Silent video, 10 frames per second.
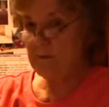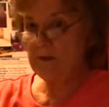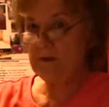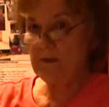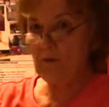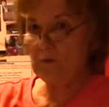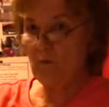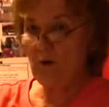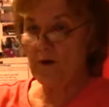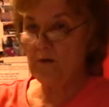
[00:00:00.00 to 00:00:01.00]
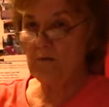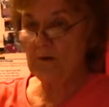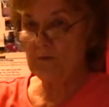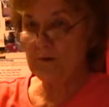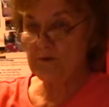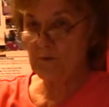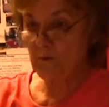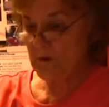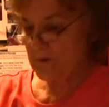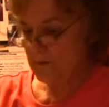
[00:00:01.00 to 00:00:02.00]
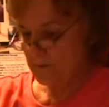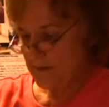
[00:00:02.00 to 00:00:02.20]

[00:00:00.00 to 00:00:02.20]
to be the old water reservoir that